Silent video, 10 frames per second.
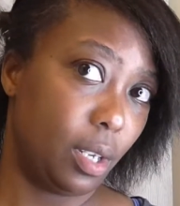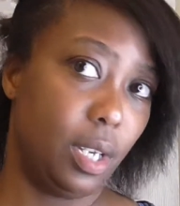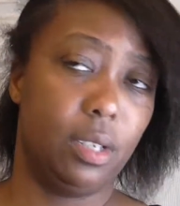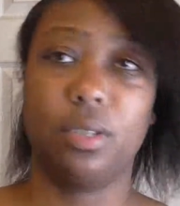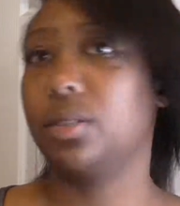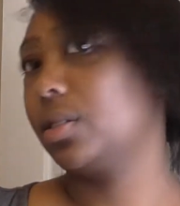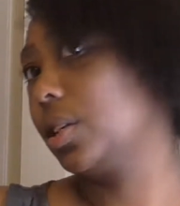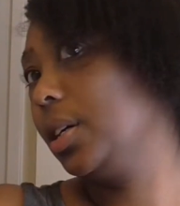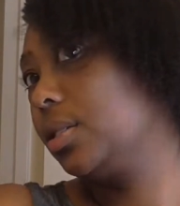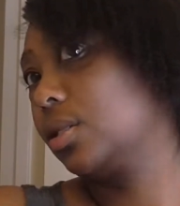And
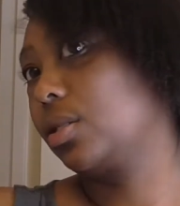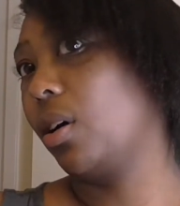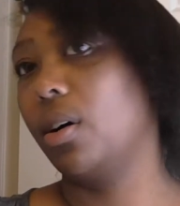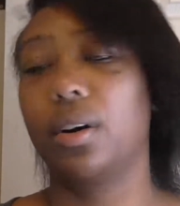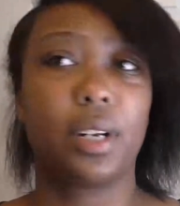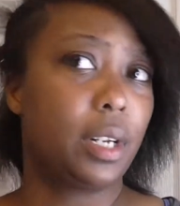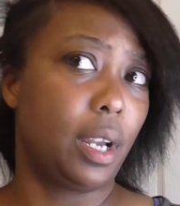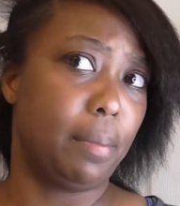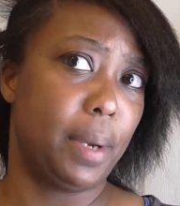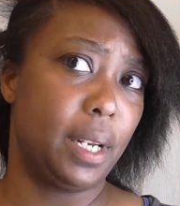just get started.
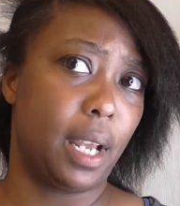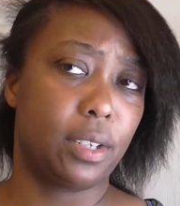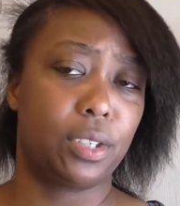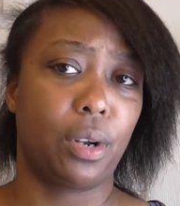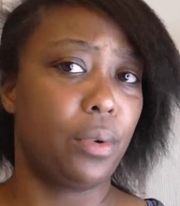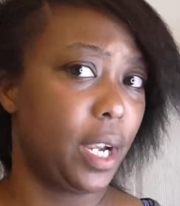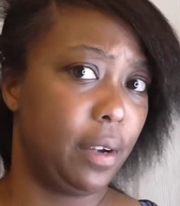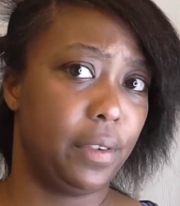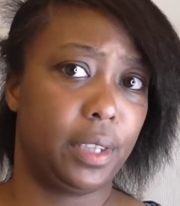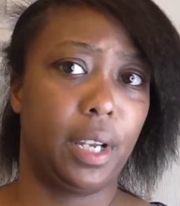I may not show
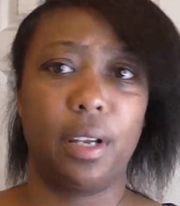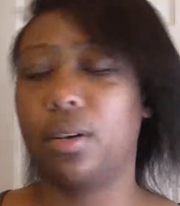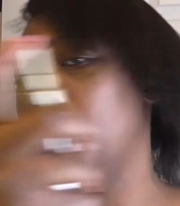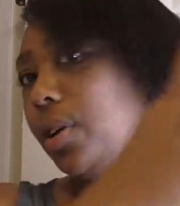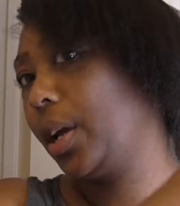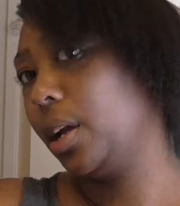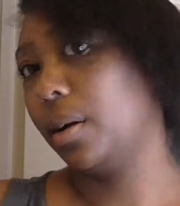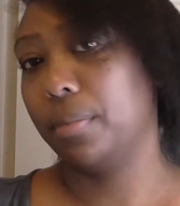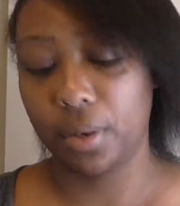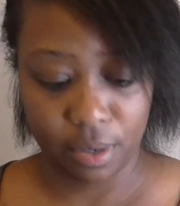everything on
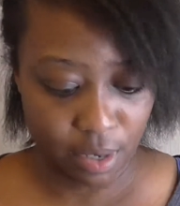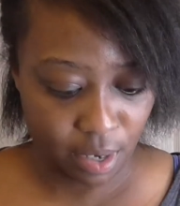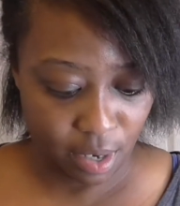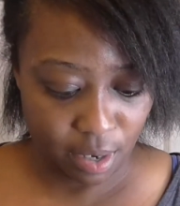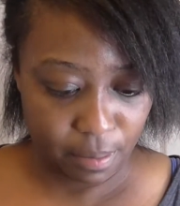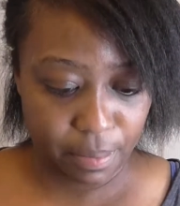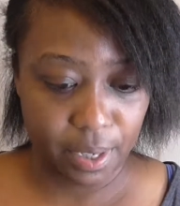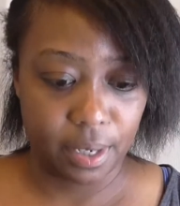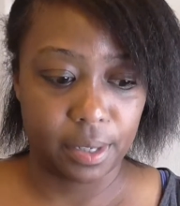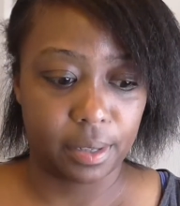camera,
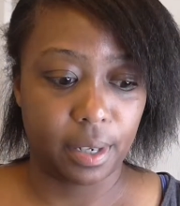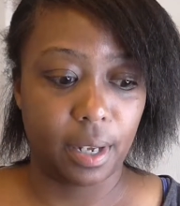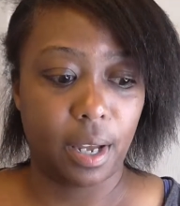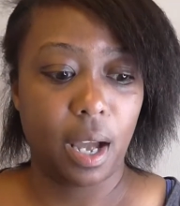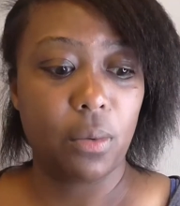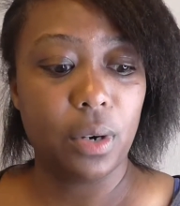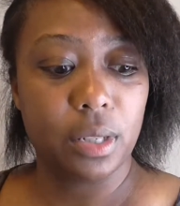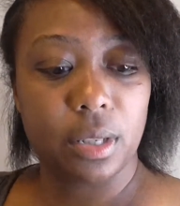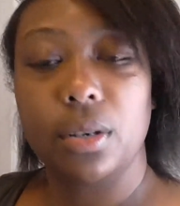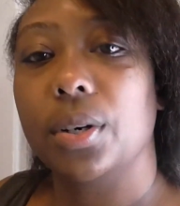but I
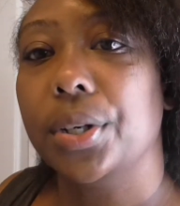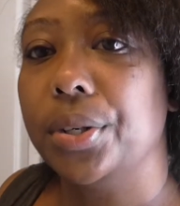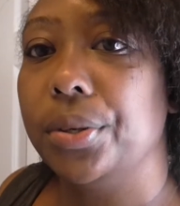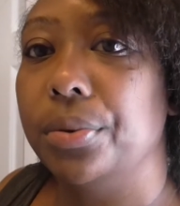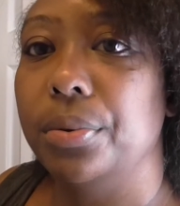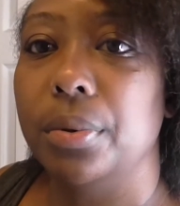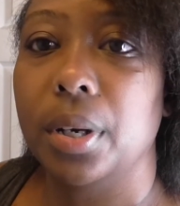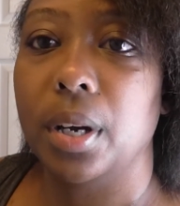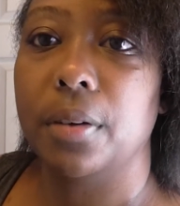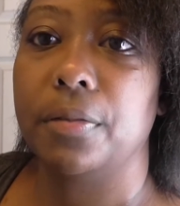wasn't gonna do
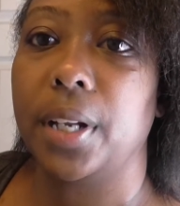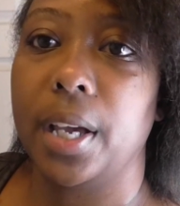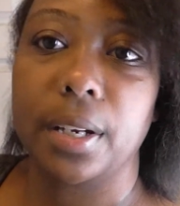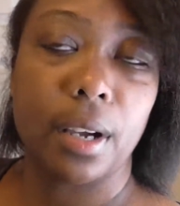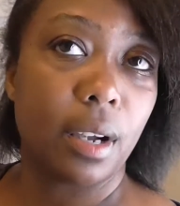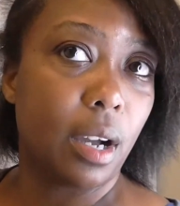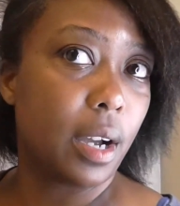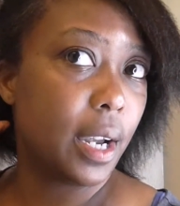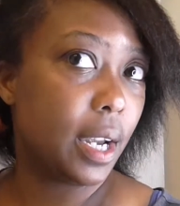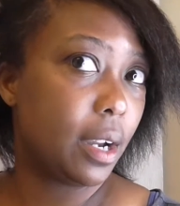a flat iron,
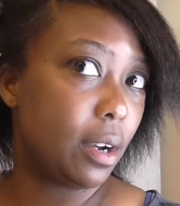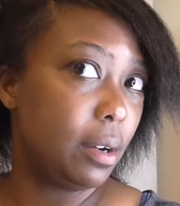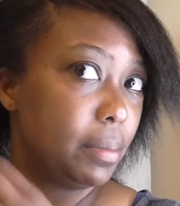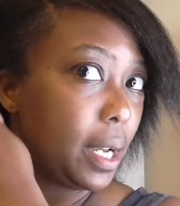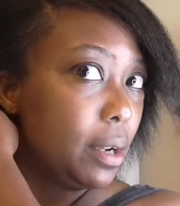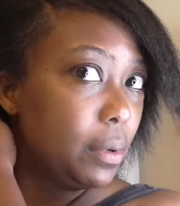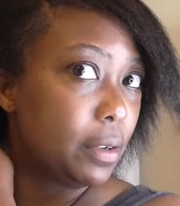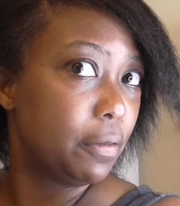a hair update